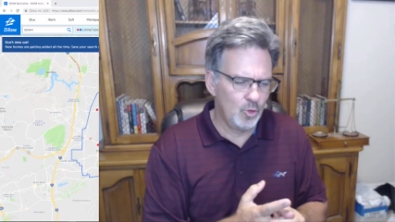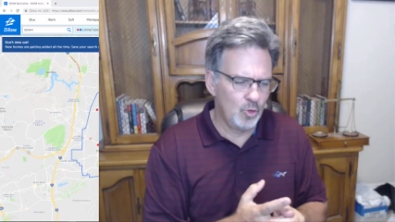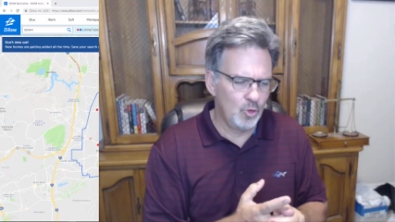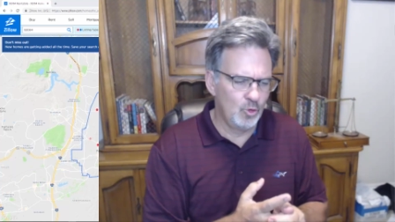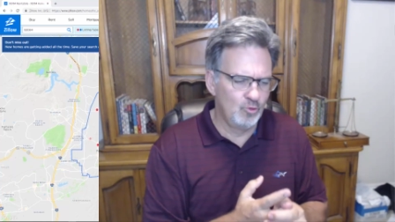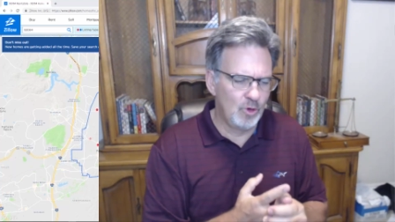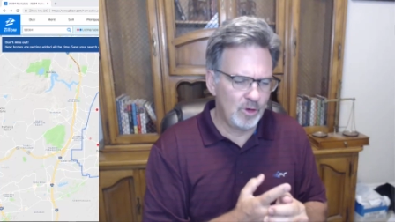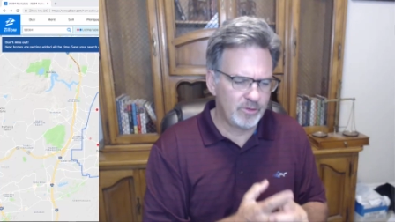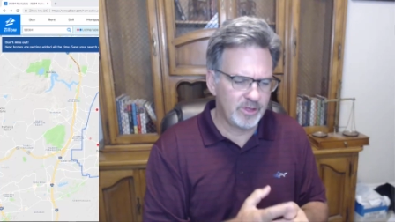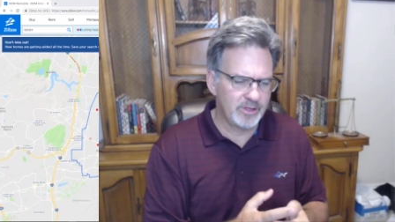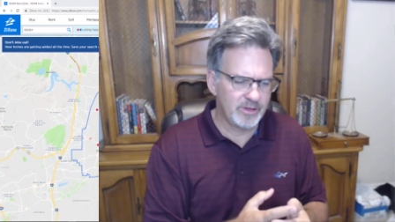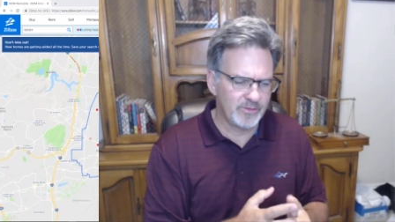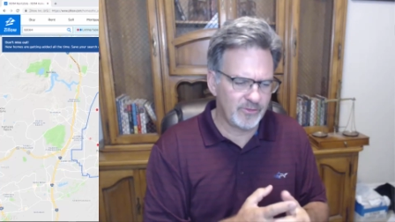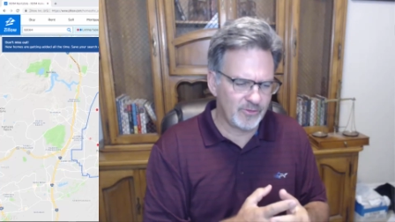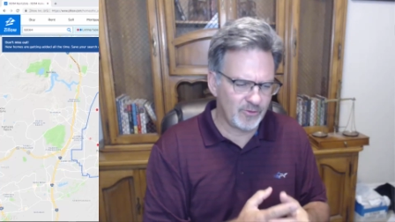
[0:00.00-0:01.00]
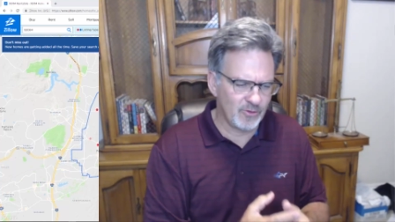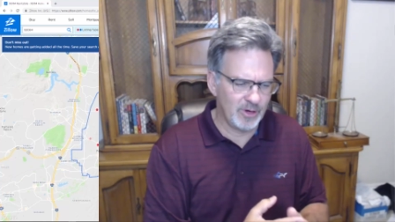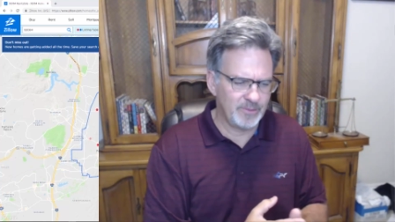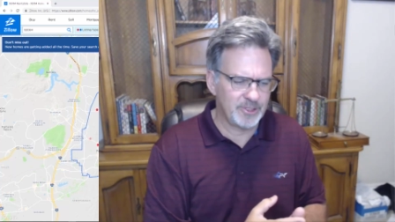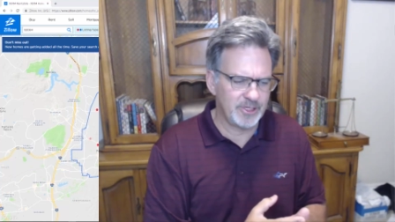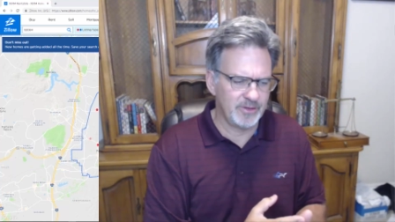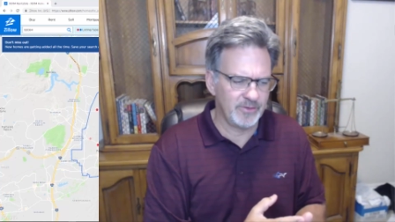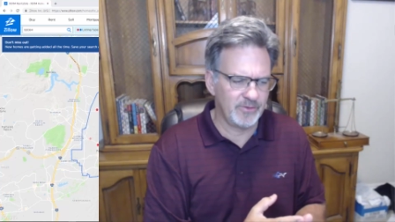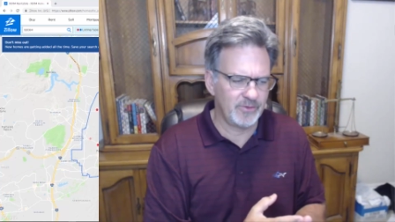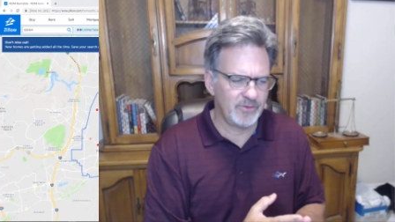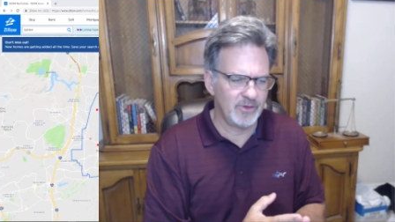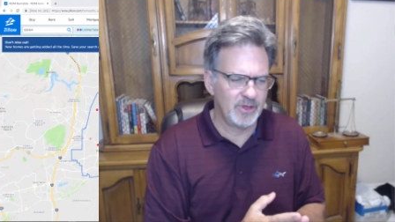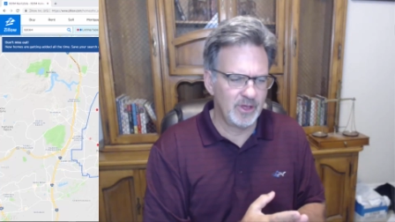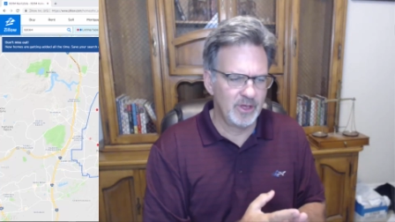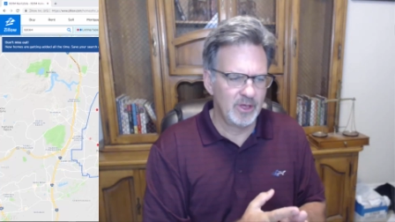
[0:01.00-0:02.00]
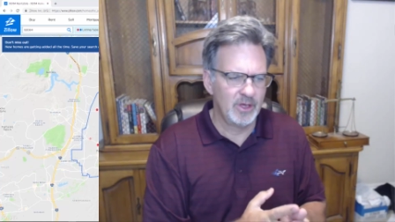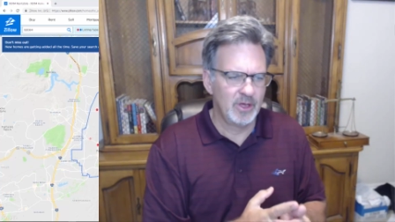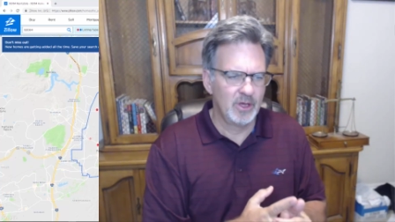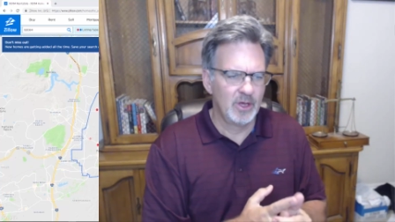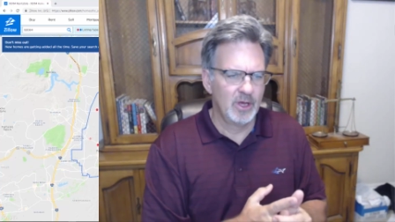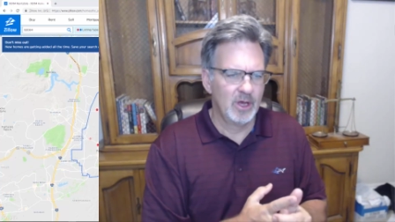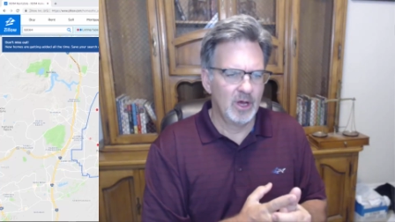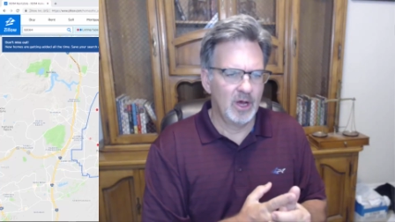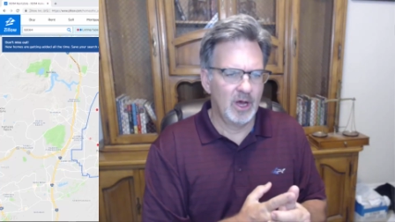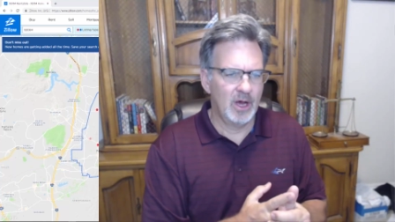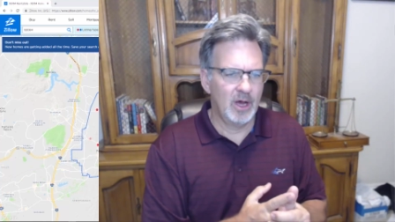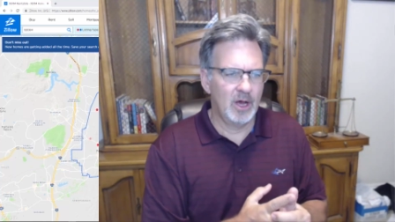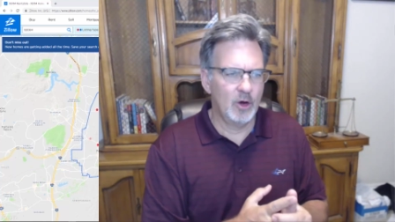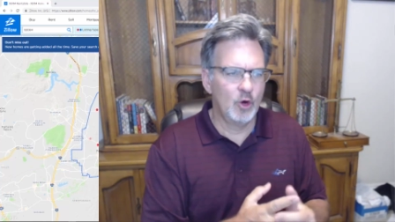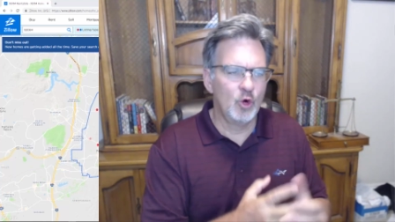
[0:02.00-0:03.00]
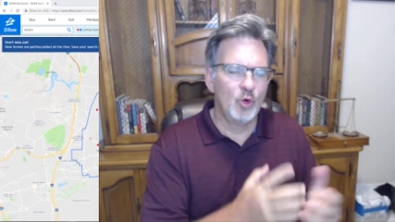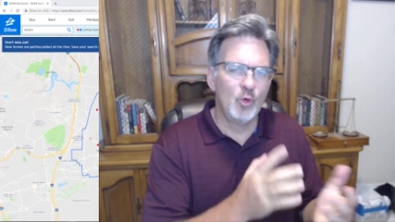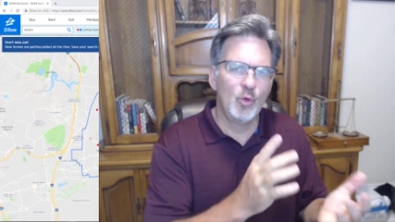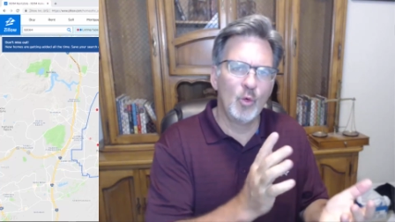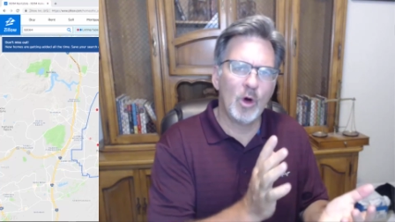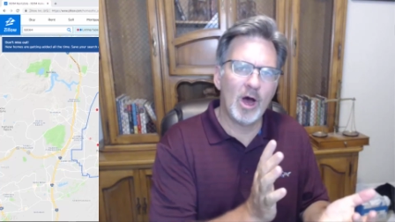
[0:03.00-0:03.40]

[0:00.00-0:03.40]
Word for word: who wrote the descriptions, uh, who